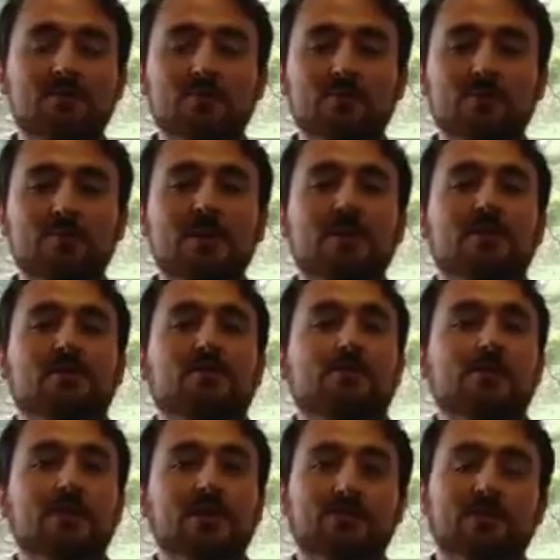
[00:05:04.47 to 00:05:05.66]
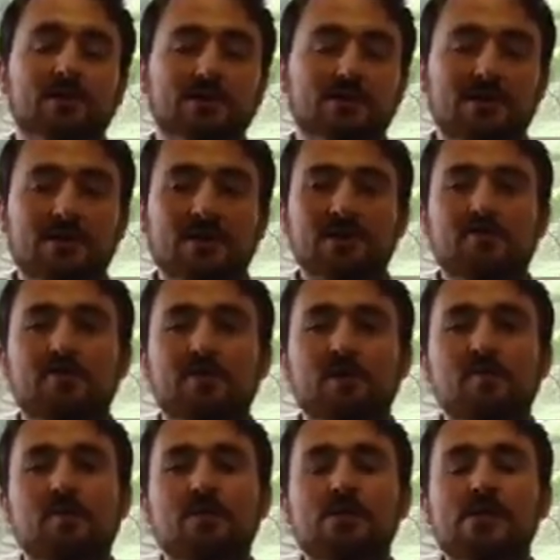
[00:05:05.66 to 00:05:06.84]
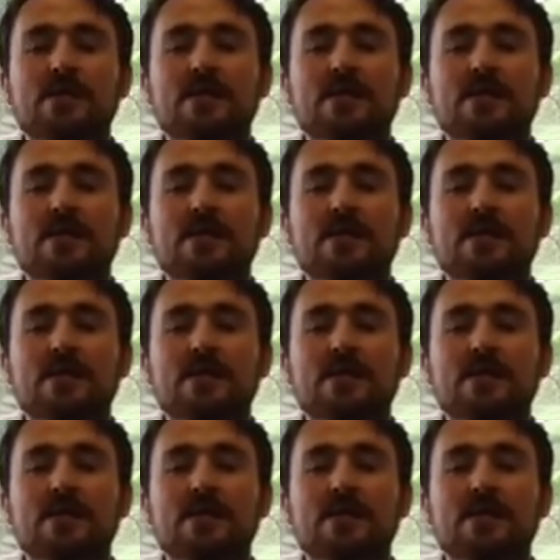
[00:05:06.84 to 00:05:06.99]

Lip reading: group really talkative people.